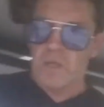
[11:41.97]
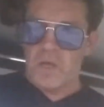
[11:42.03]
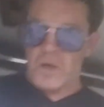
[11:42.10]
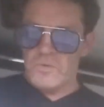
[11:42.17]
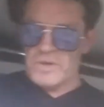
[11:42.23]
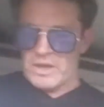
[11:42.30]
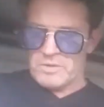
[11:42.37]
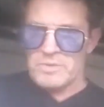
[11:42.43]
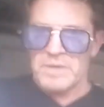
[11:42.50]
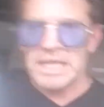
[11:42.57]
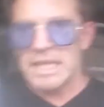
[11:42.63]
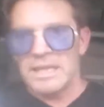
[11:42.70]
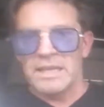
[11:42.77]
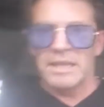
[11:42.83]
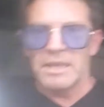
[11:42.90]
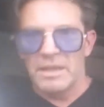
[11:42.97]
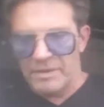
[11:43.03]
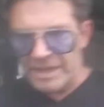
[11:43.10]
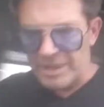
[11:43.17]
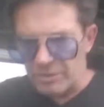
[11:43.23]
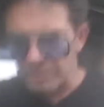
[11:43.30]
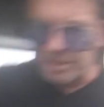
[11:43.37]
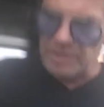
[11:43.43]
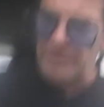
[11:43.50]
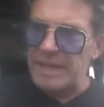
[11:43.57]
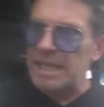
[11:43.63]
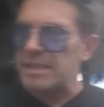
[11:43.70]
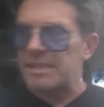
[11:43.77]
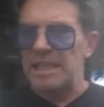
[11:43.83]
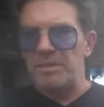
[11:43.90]
oh no, they're not doing
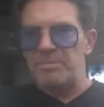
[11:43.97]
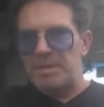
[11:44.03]
that silly